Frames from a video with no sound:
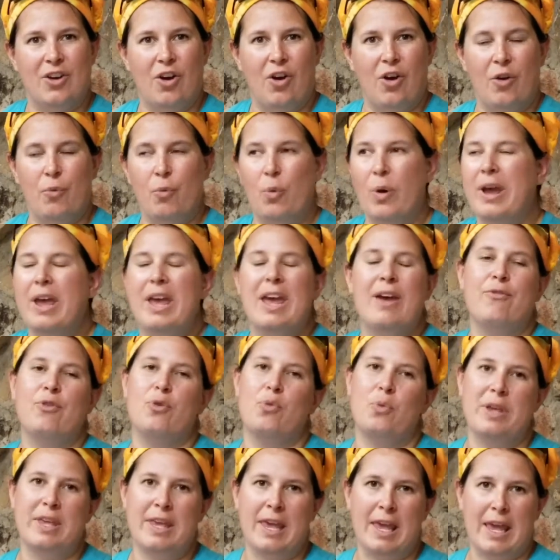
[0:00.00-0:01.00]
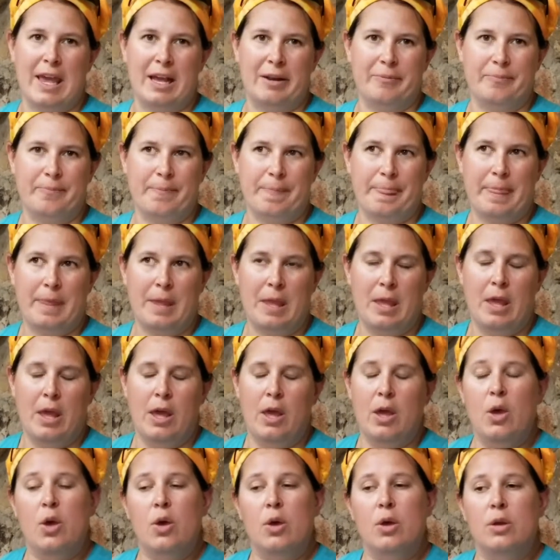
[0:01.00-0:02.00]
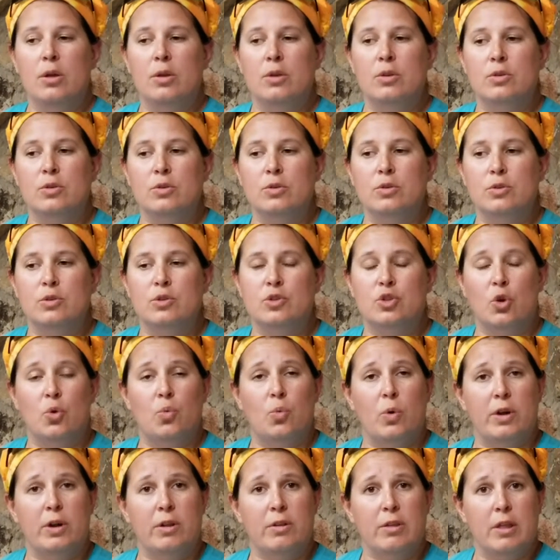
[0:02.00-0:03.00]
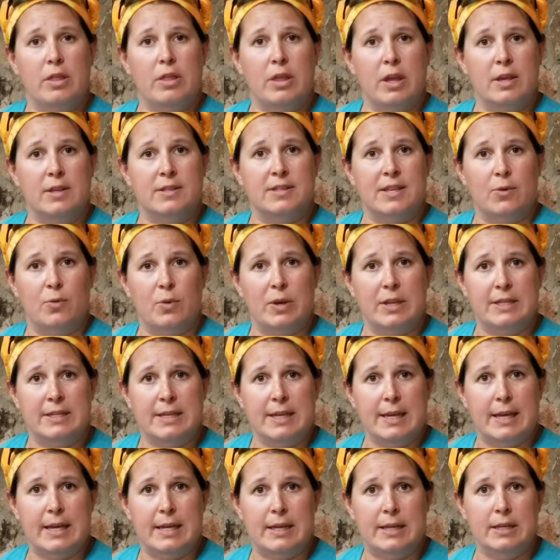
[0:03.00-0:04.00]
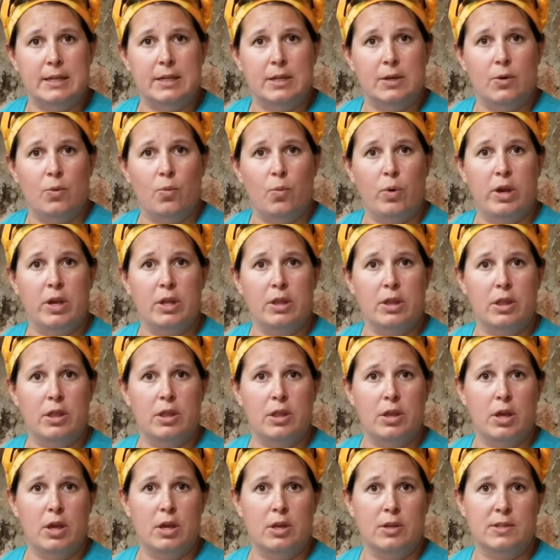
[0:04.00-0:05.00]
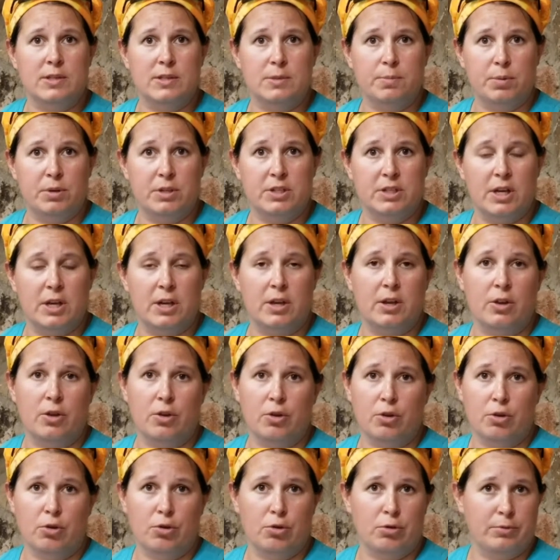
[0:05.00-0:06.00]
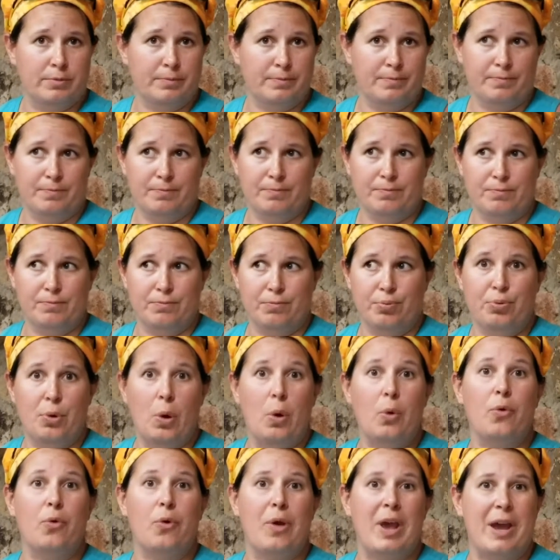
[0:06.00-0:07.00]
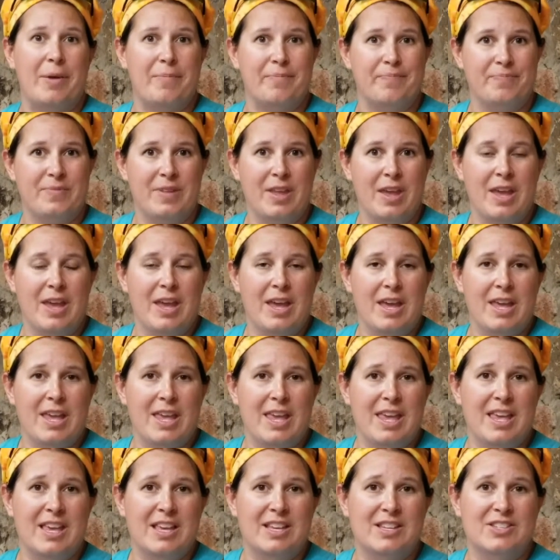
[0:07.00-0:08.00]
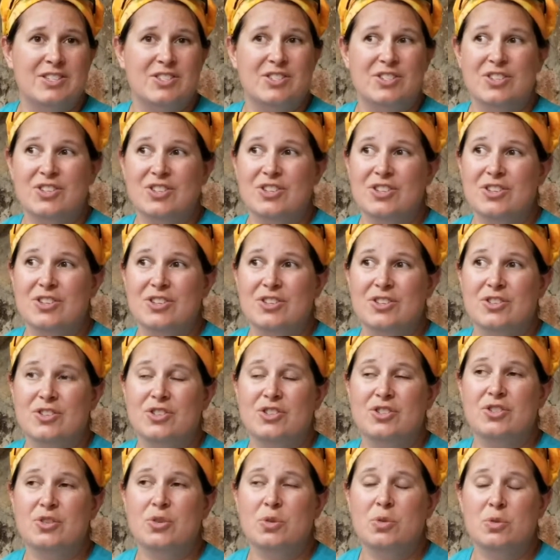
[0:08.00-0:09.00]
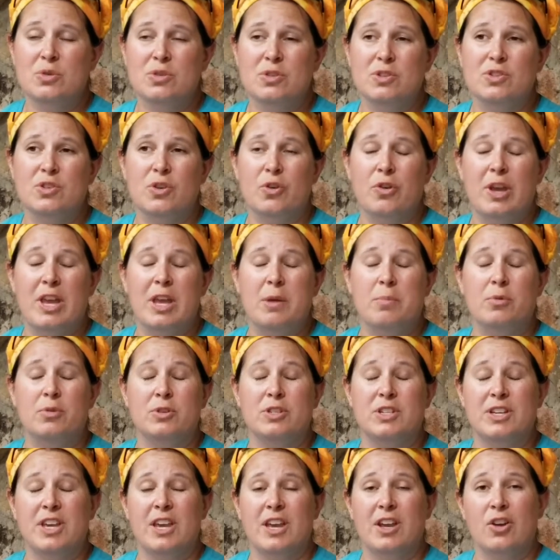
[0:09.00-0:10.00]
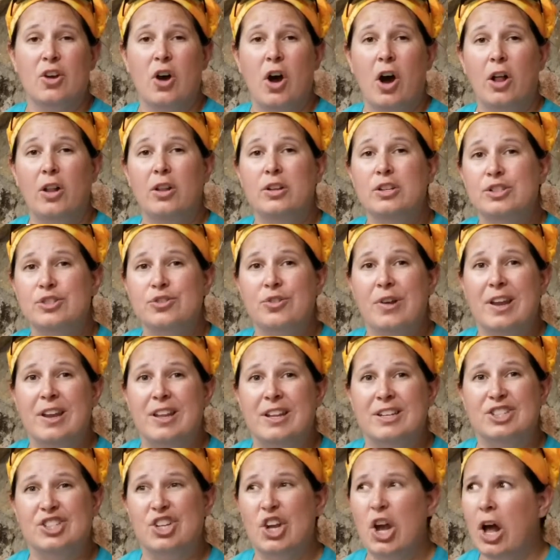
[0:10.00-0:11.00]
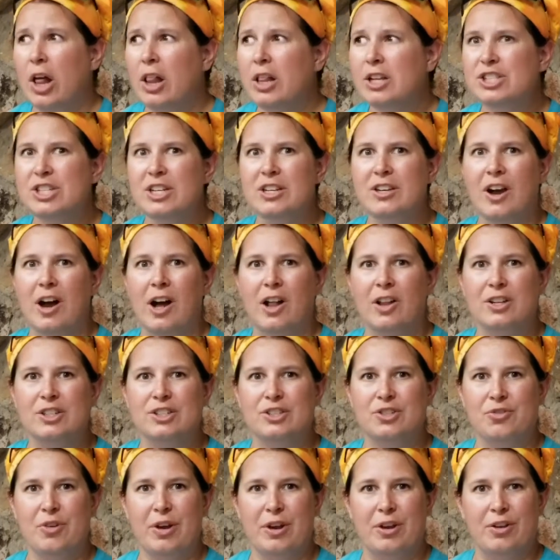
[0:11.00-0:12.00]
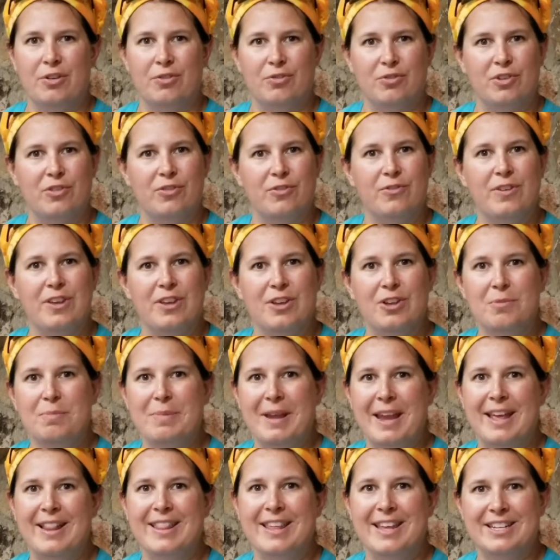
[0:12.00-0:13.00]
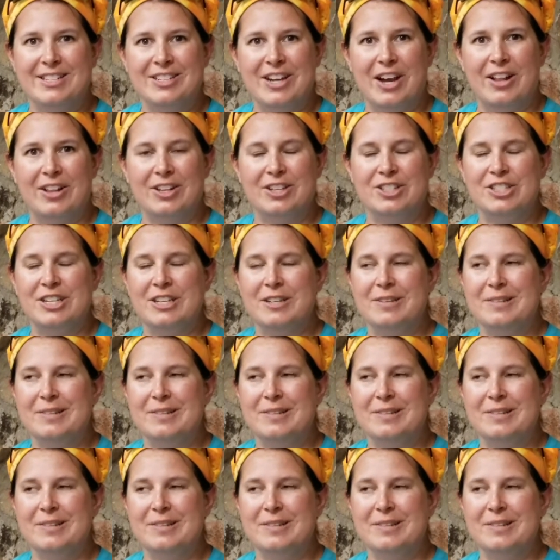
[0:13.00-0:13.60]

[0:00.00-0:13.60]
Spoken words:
wherever we can. So one of the things that we did with this particular program is students are able to get college credit, geology college credit for field paleontology